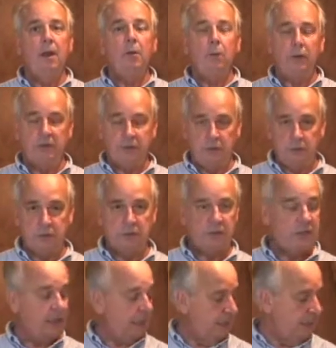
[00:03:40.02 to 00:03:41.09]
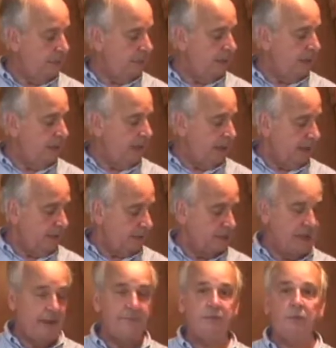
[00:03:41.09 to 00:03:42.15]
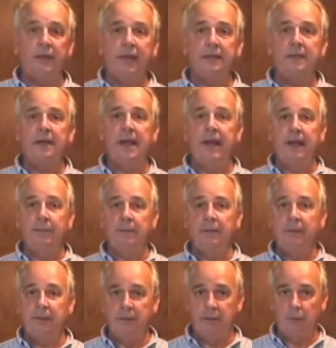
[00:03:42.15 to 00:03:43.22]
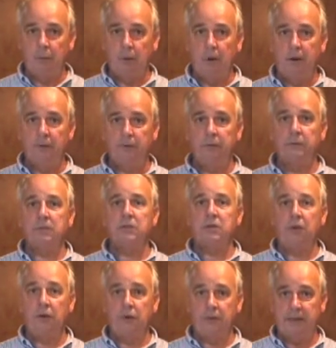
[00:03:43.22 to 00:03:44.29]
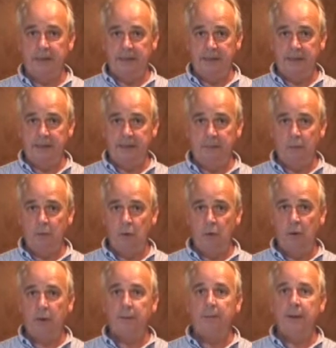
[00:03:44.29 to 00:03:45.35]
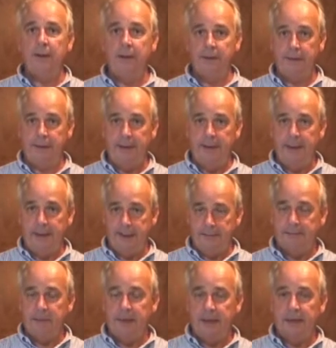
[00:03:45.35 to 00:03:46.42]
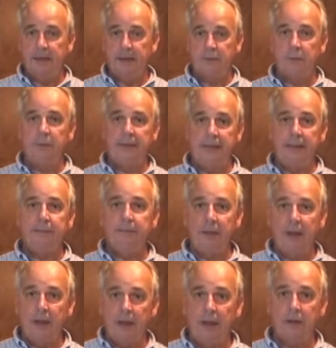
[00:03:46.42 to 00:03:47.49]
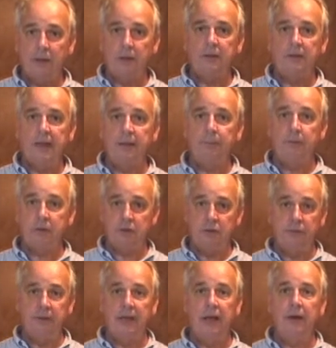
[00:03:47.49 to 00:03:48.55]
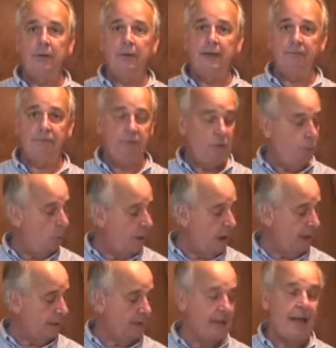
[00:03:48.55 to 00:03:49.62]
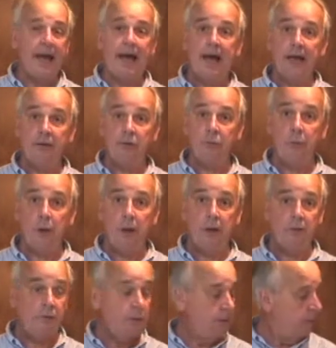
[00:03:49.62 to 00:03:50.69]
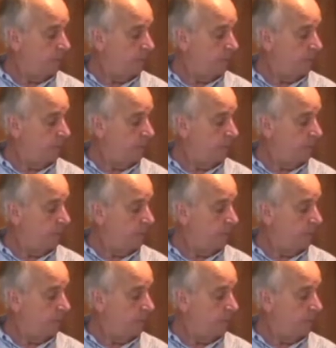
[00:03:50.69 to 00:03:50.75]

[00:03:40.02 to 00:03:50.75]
What you'll see is after that time, the water will start getting warm and it'll be a good temperature. Now, if you want hotter water,